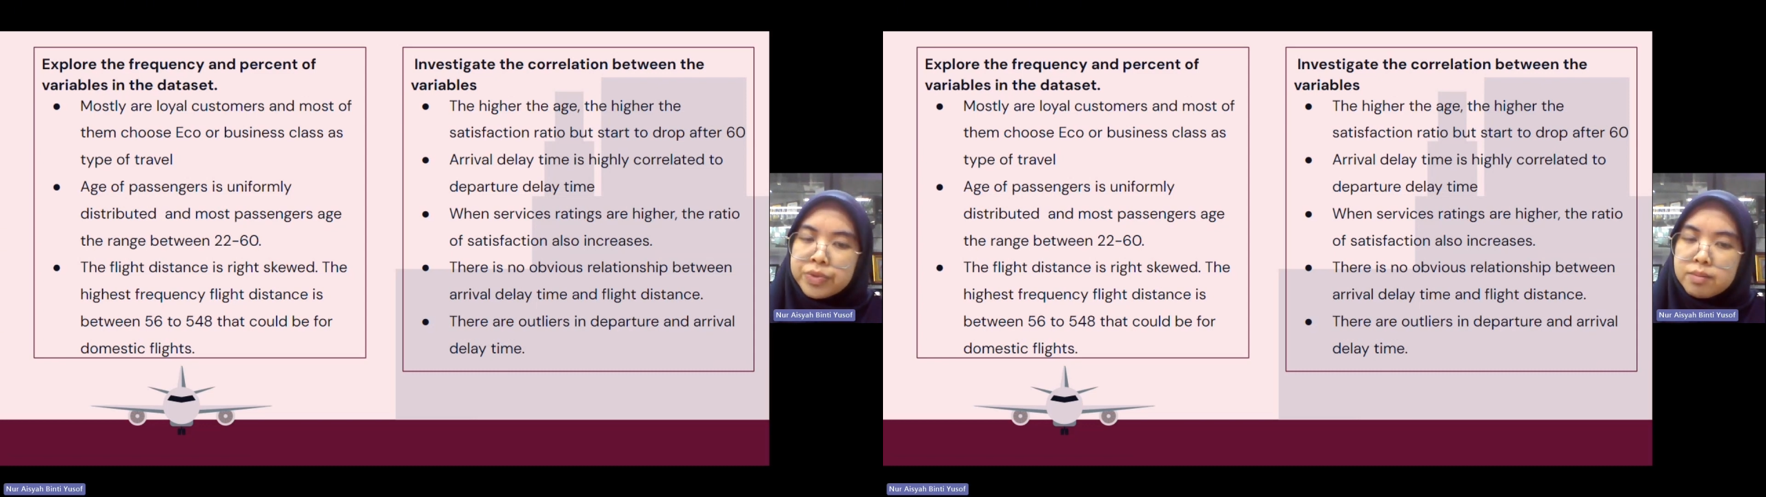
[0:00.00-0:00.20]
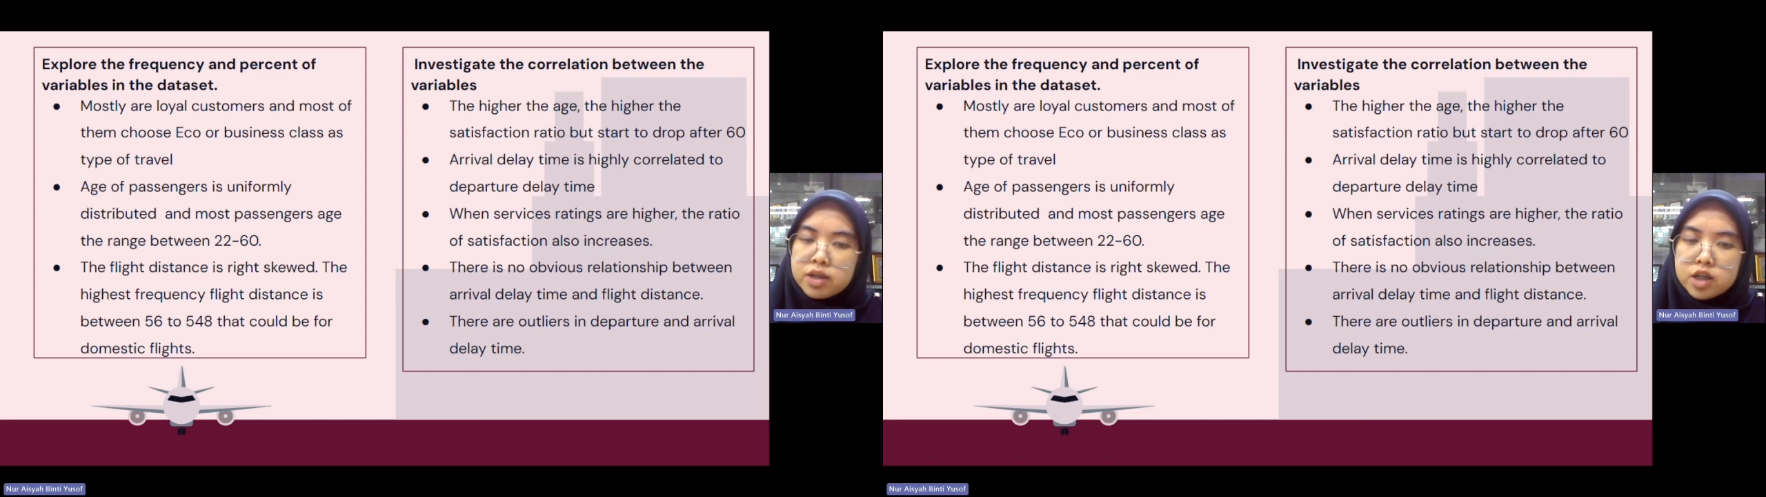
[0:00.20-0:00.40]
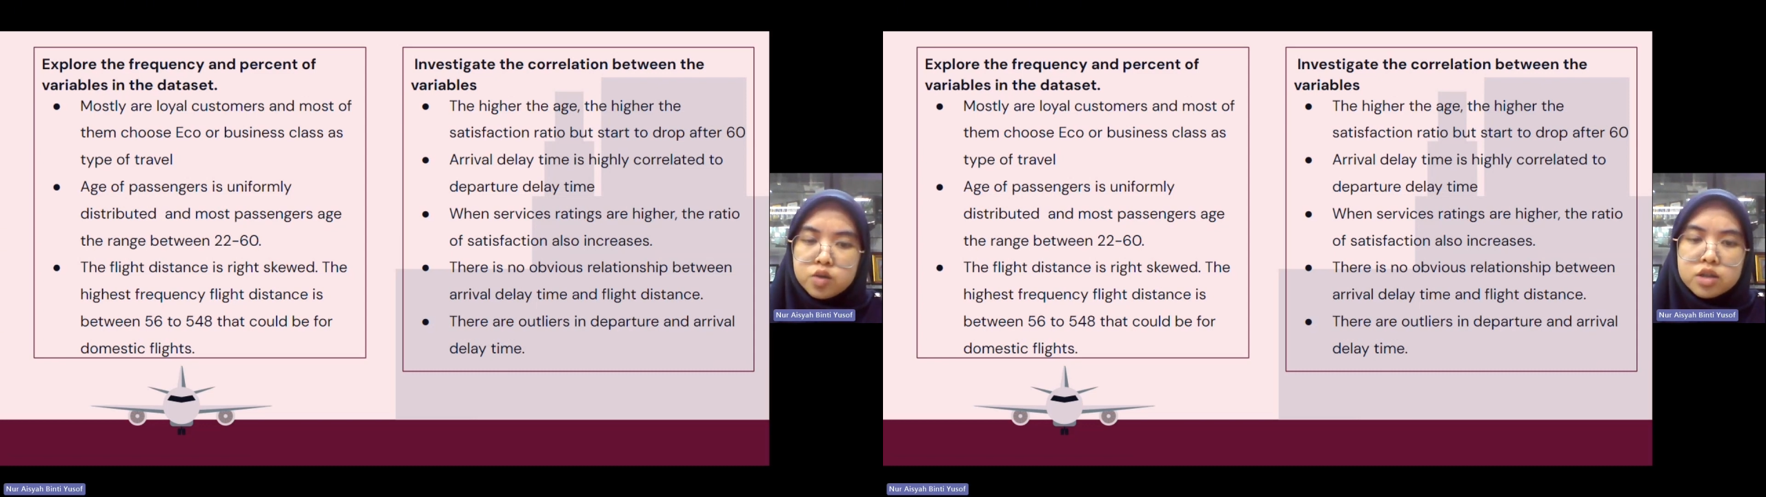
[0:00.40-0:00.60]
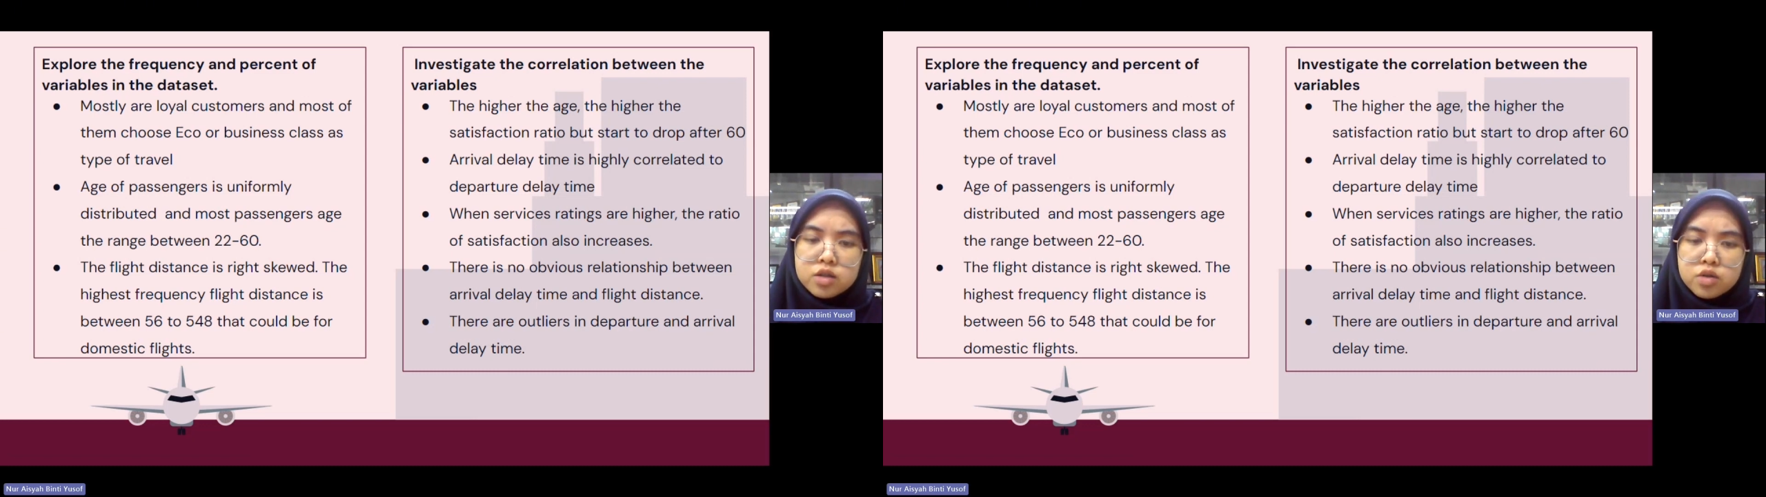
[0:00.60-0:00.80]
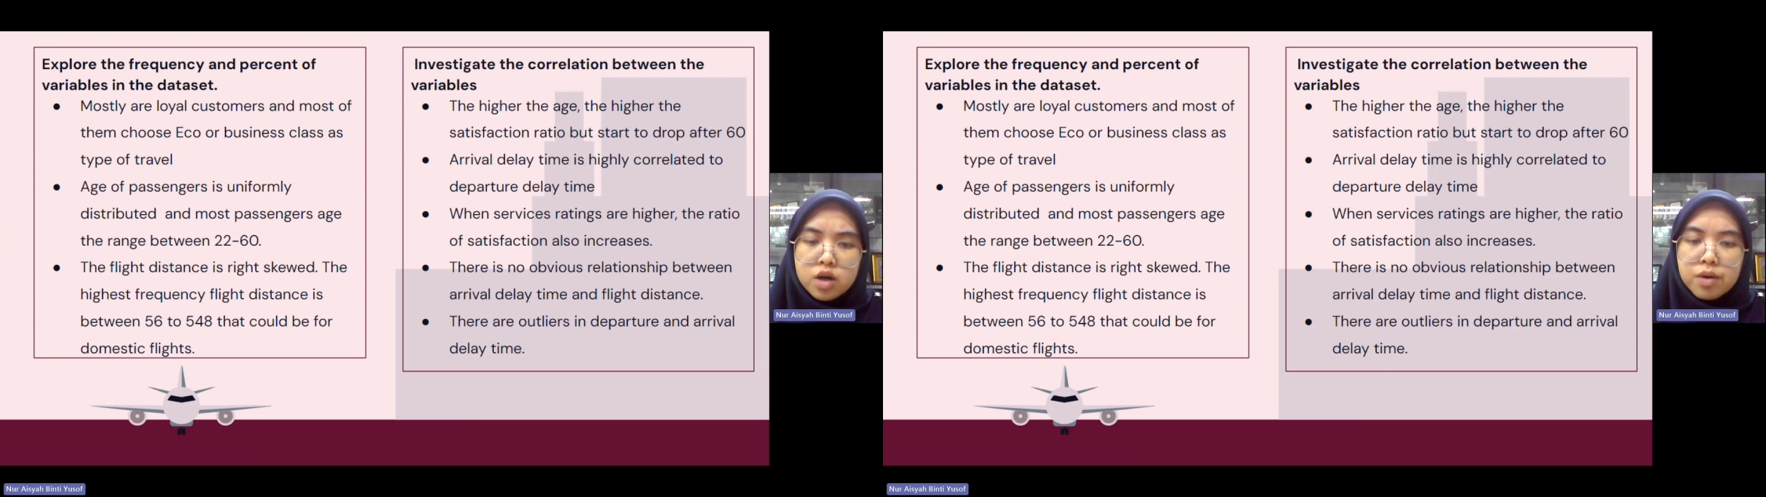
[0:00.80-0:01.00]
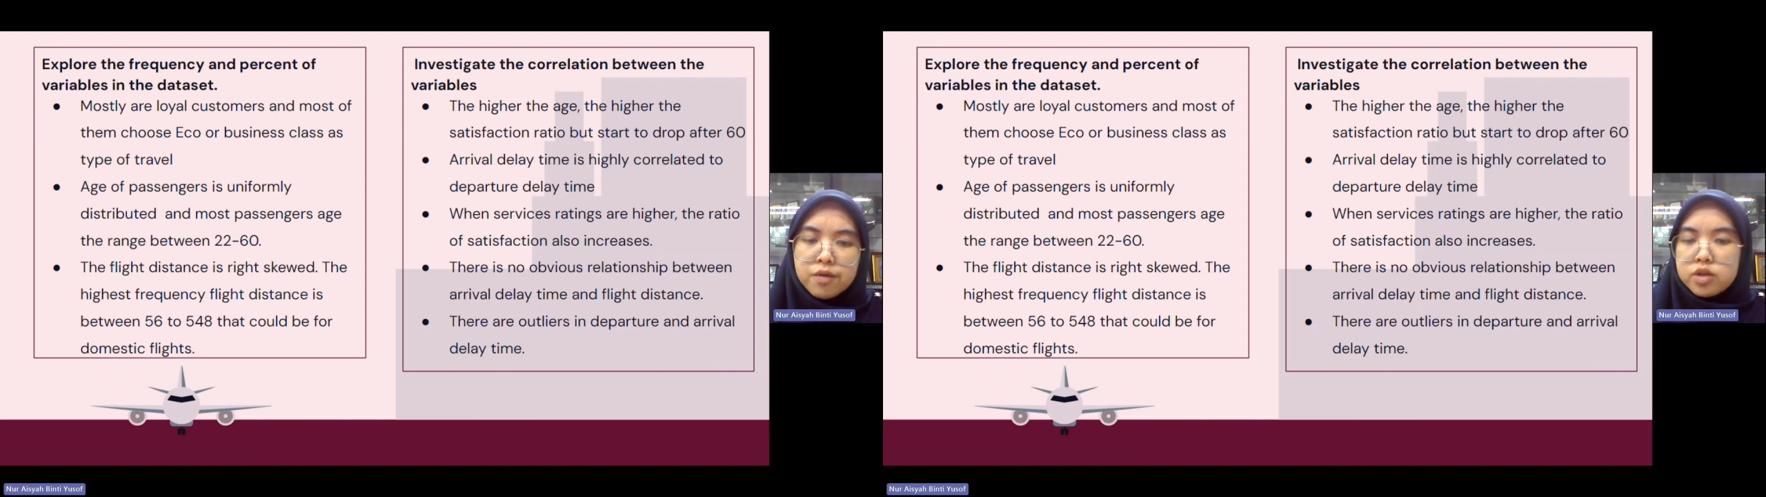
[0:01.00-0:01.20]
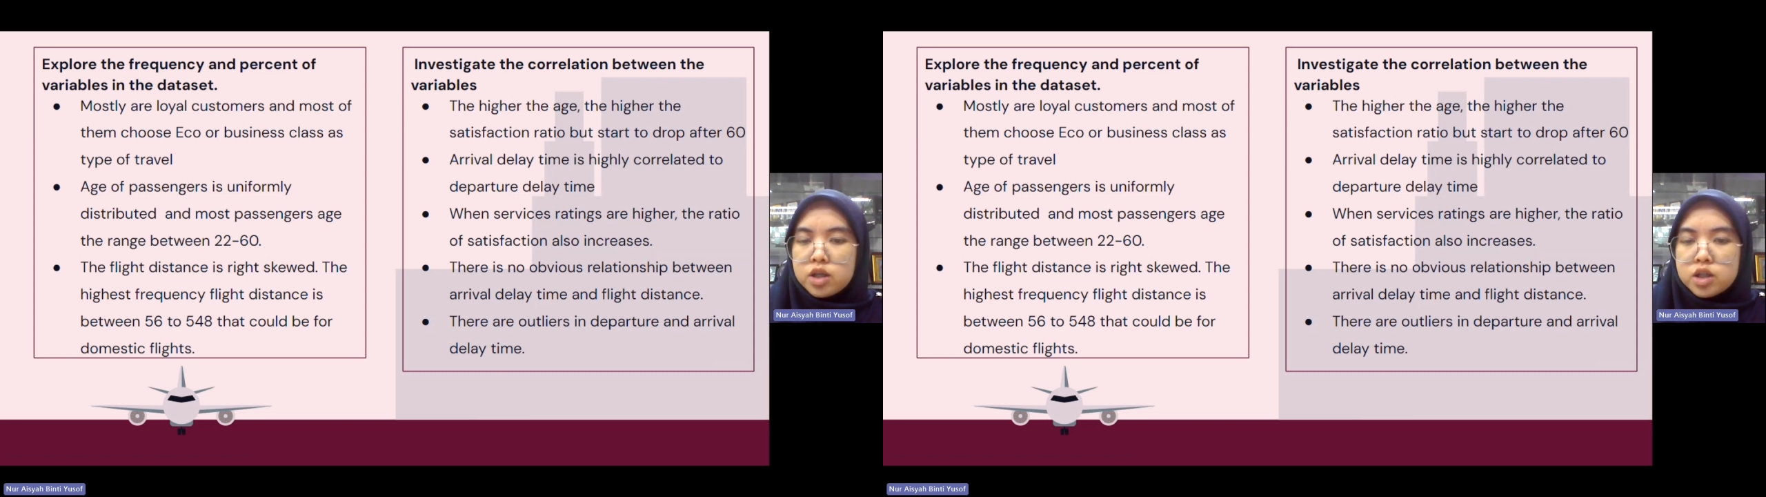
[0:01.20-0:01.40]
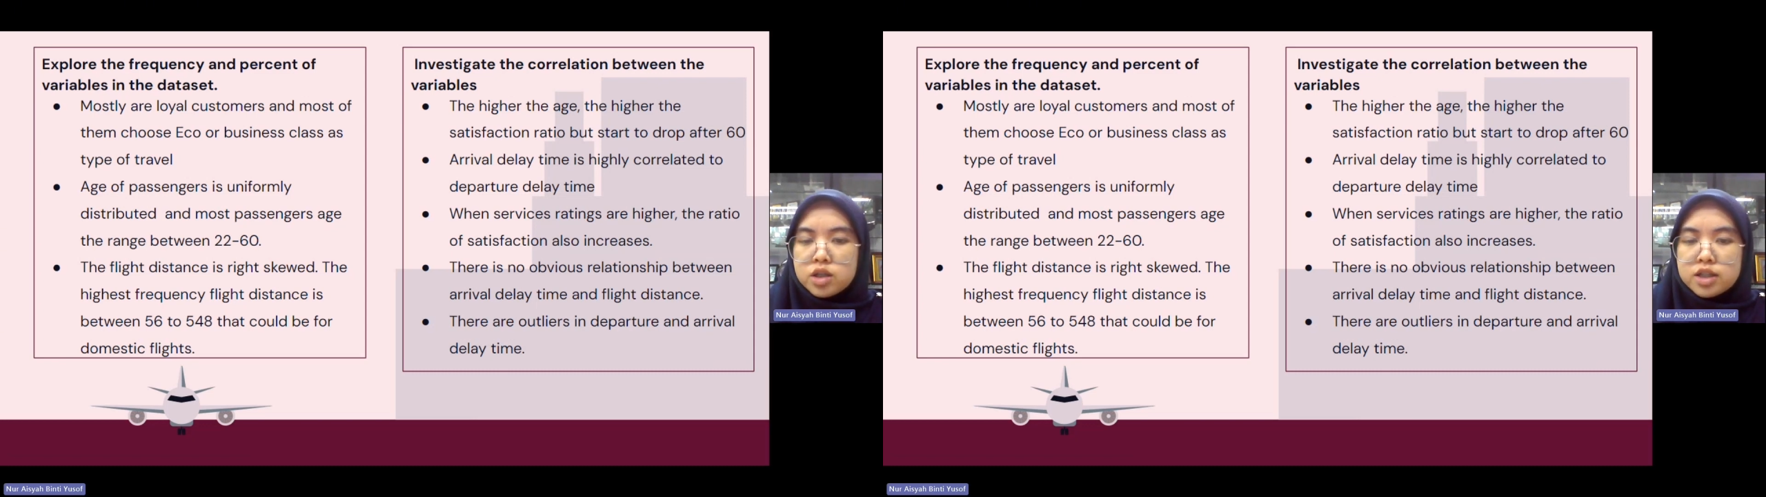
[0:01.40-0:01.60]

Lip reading: But the ratio start to drop after the age